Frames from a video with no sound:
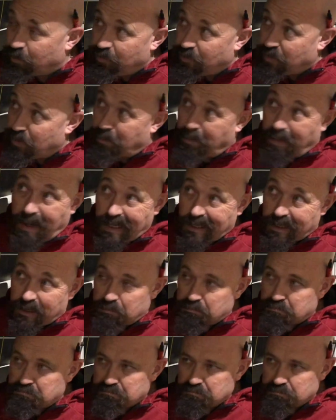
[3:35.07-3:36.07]
the
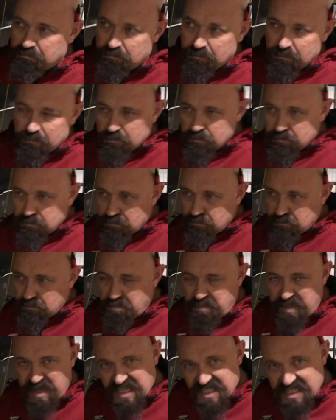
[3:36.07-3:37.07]
bottom
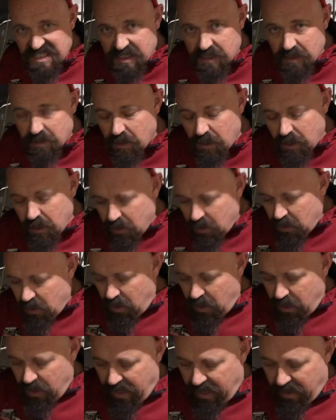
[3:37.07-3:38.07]
bits.
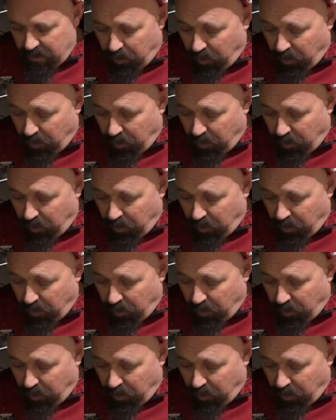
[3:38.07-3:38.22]
And